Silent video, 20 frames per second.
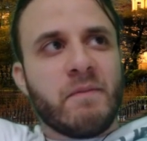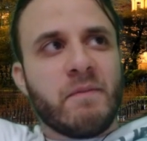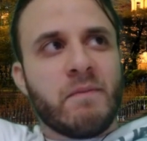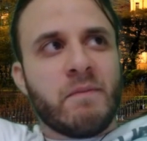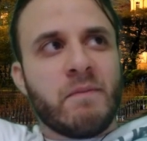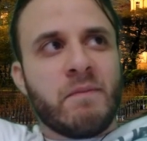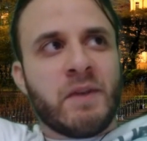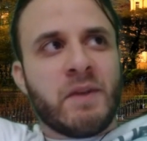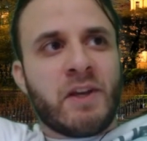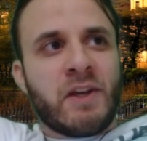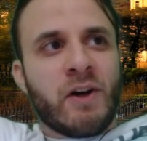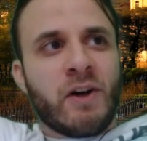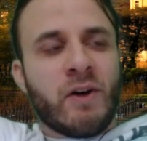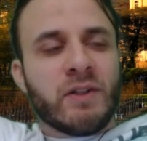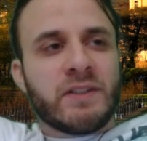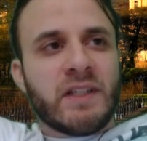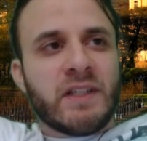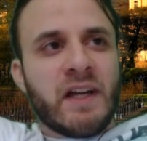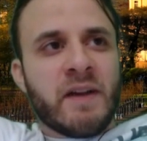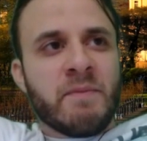
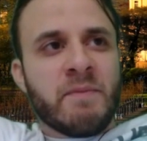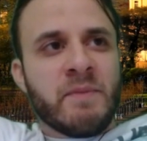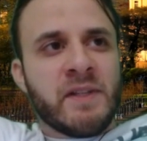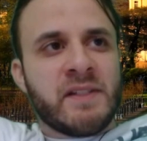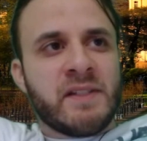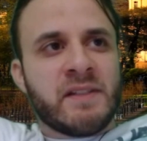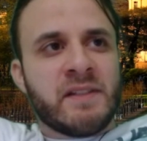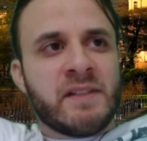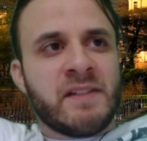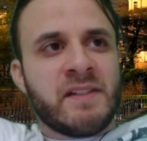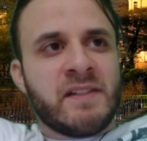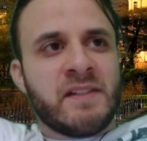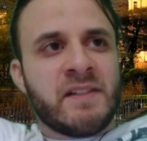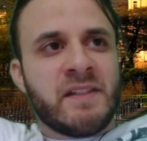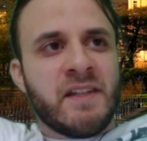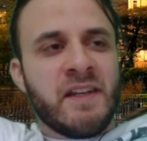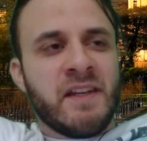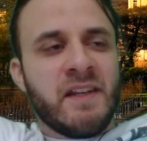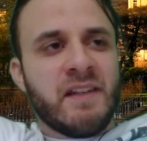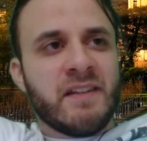because I missed the
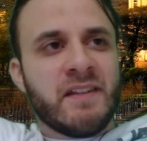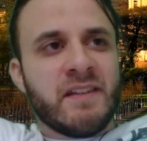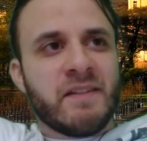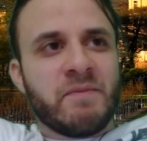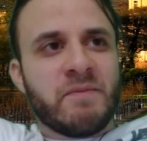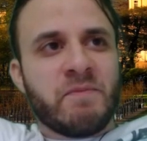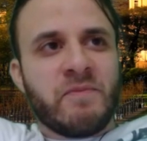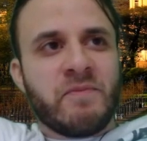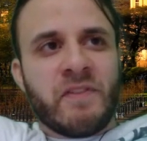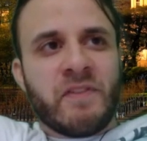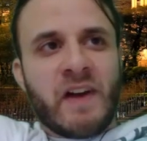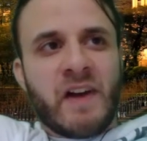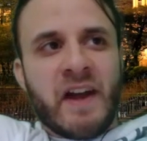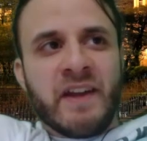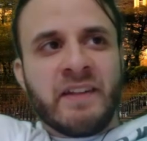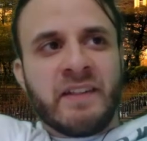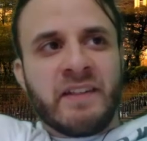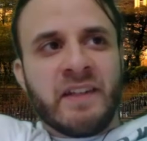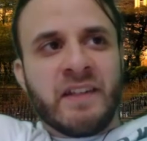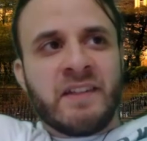scene. Why
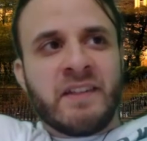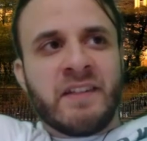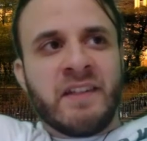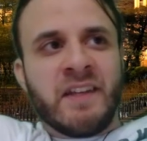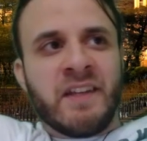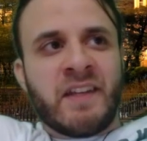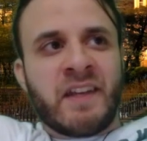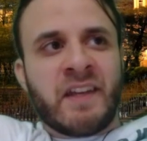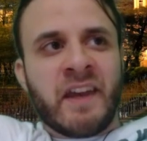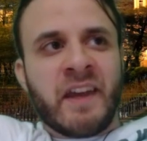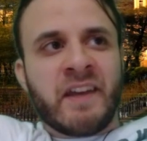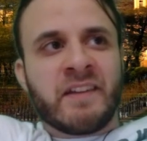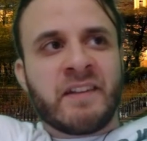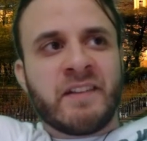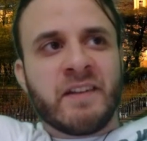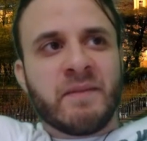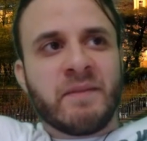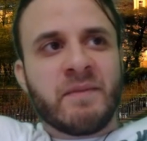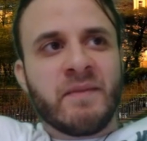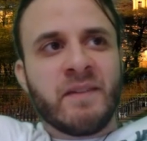did he kick
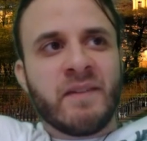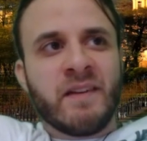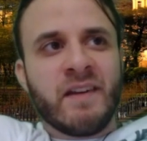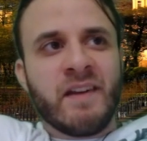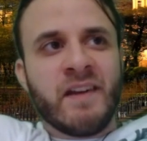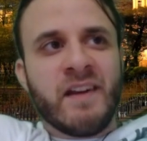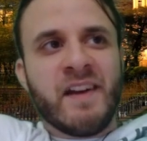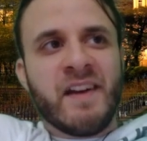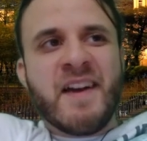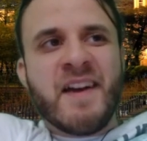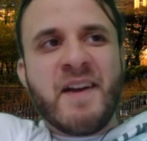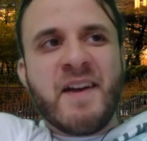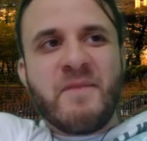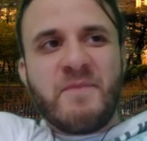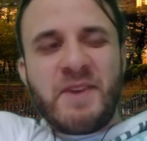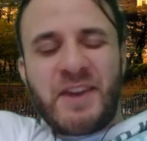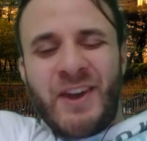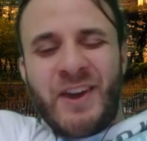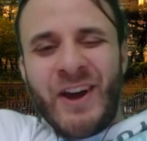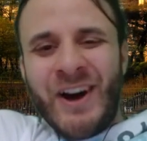him?
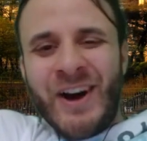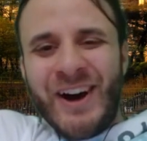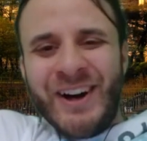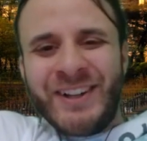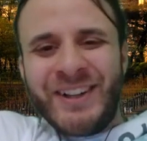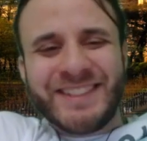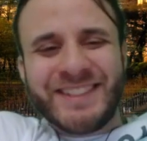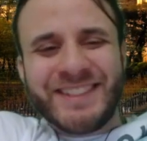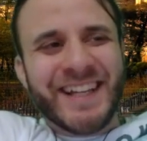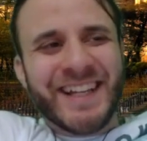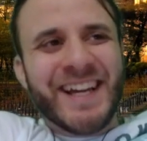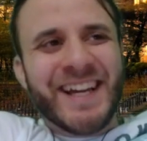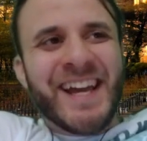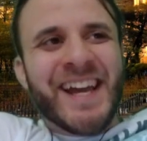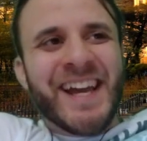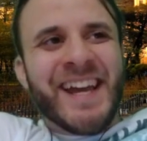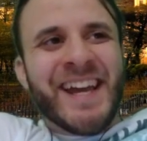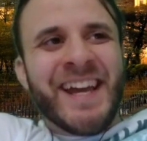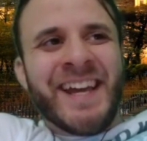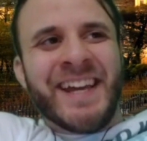Because
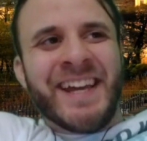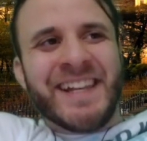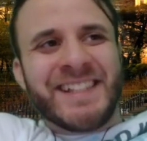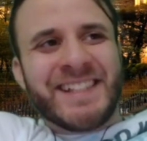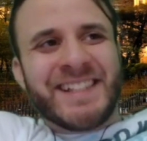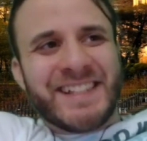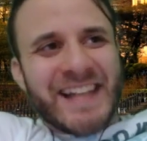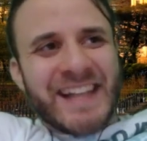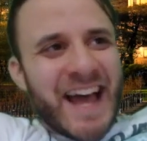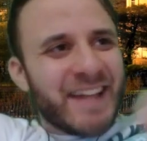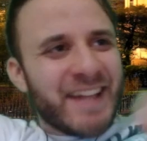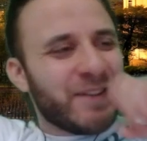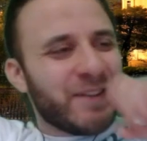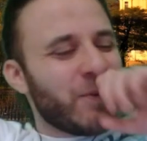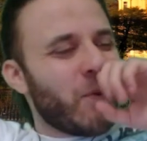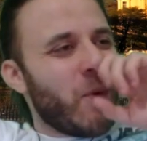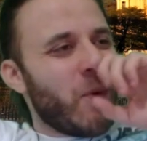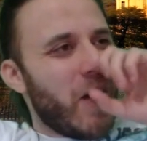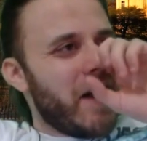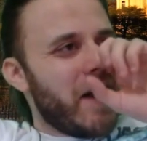he said
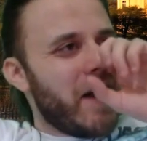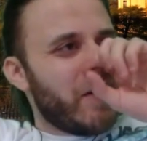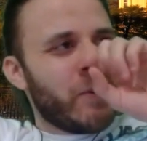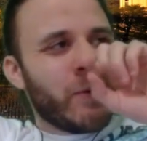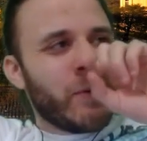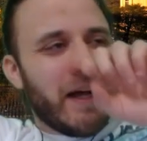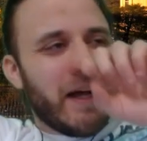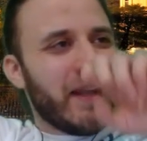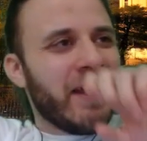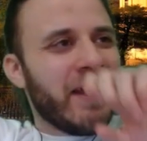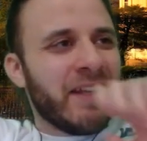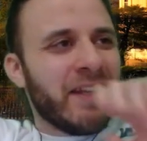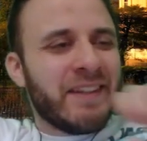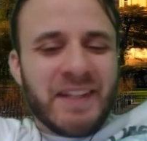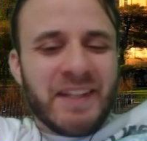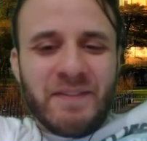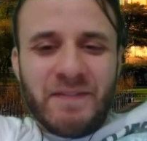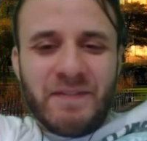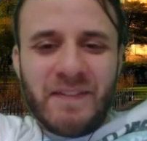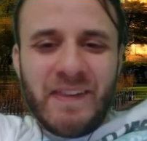one
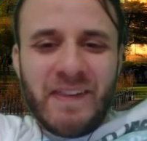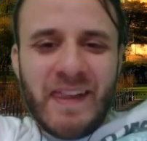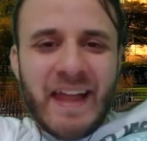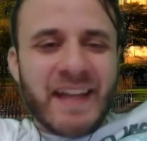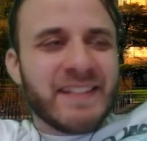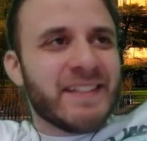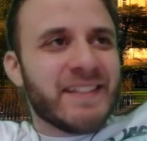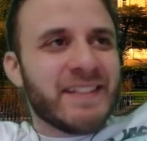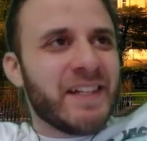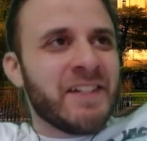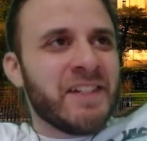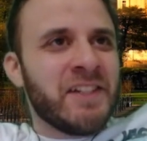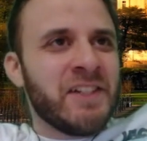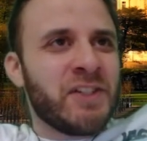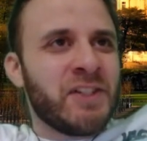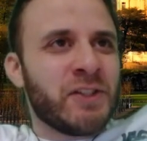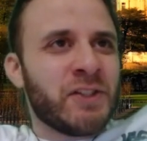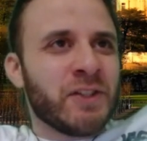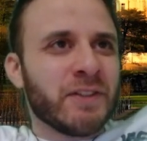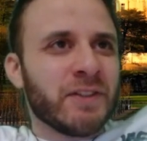relative less than he
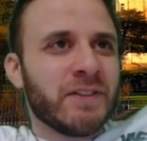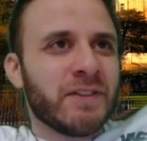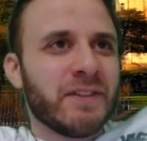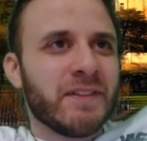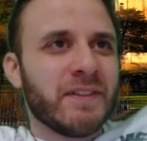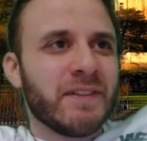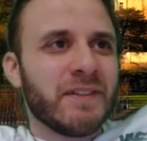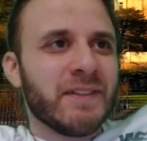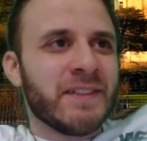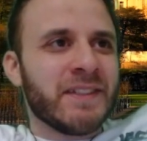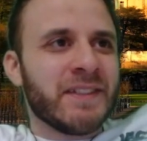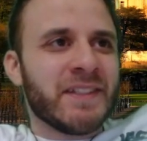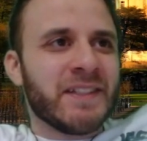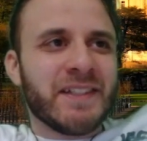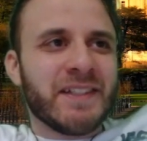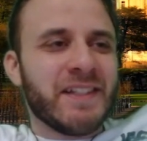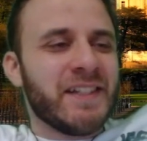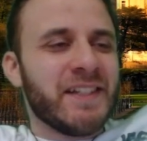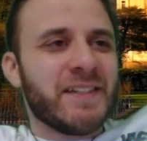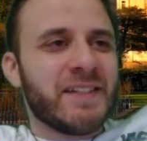should. This
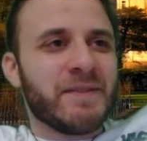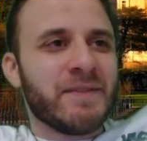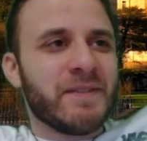is